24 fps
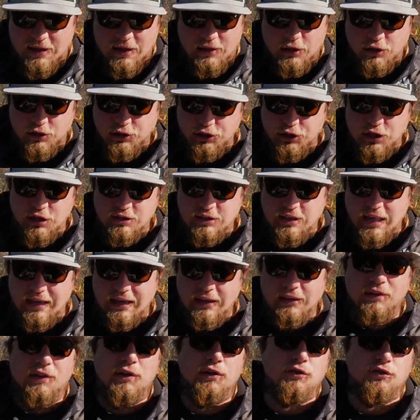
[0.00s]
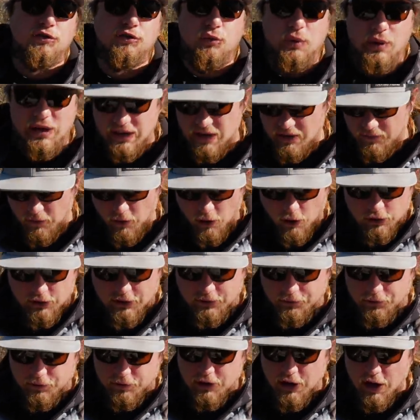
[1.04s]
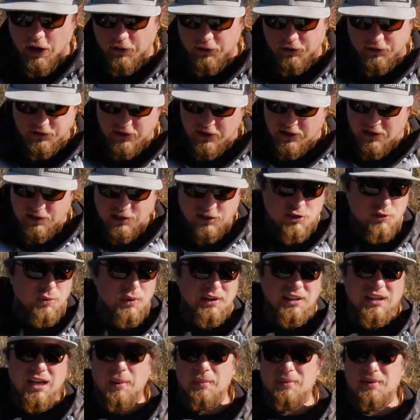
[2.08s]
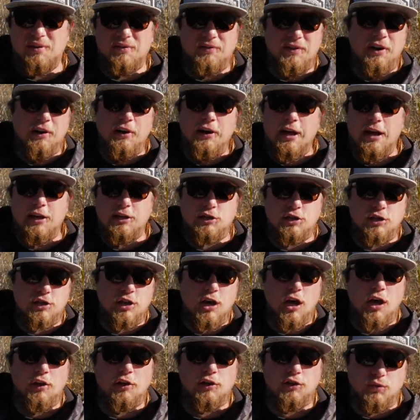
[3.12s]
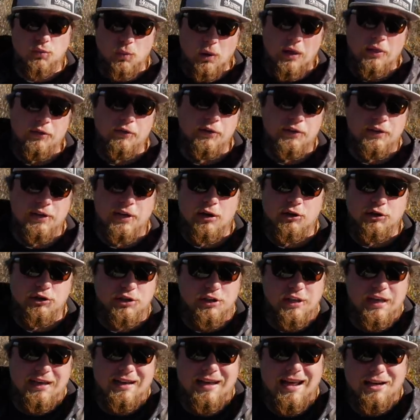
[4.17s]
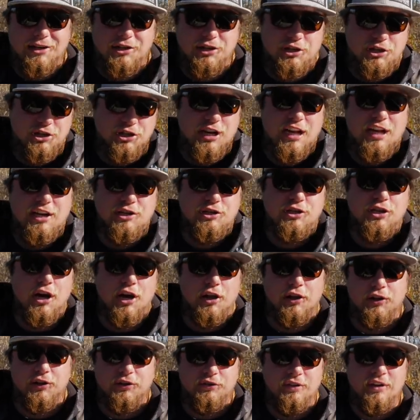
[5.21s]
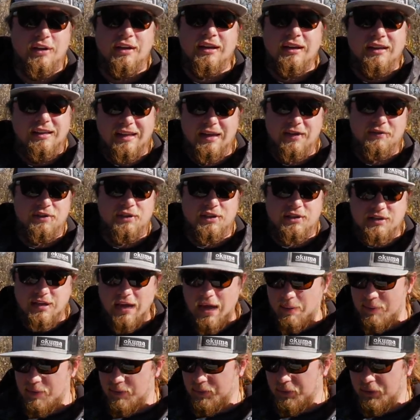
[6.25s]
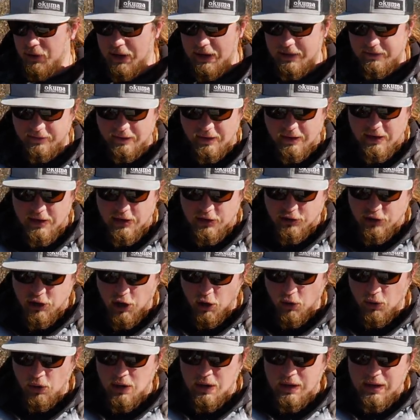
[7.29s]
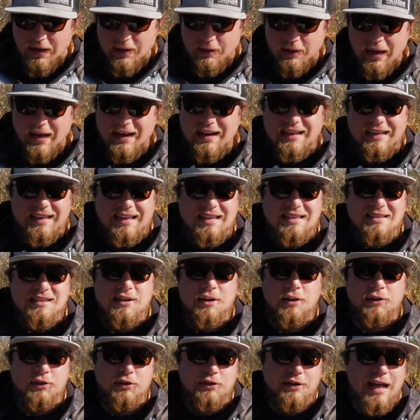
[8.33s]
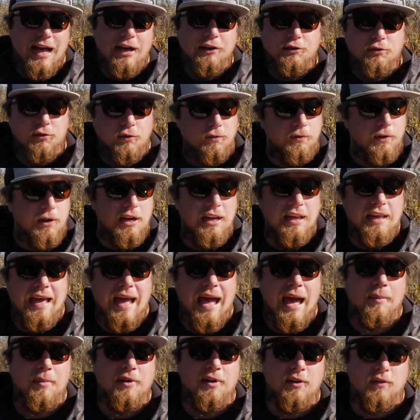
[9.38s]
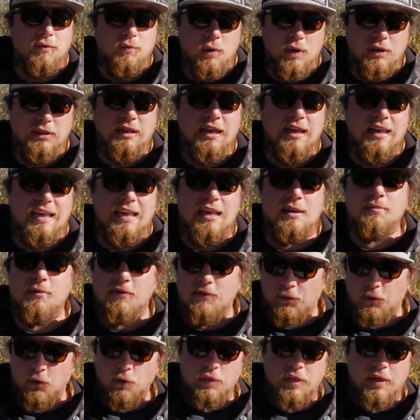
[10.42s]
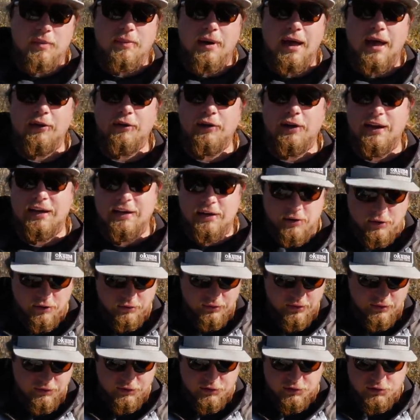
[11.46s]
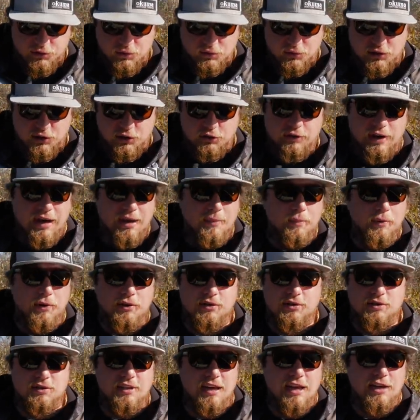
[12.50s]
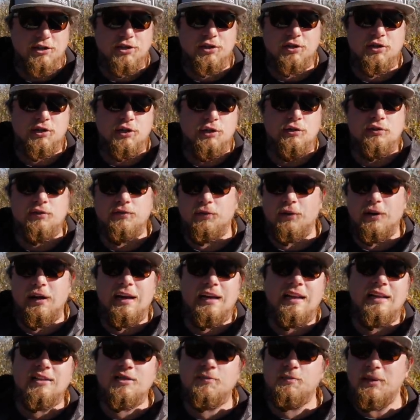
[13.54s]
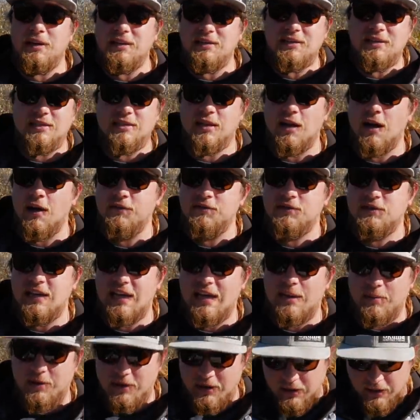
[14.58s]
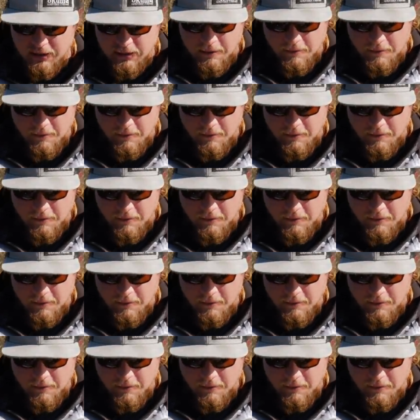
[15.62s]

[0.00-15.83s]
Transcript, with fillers: They look just like a little squid of all different colors. Squid come in a variation of colors while they're in the ocean. They can actually change colors given the time and place. So it kind of keys in on their natural feeding habit of what they eat before they migrate into the rivers. So it's a great presentation to use for any species of salmon.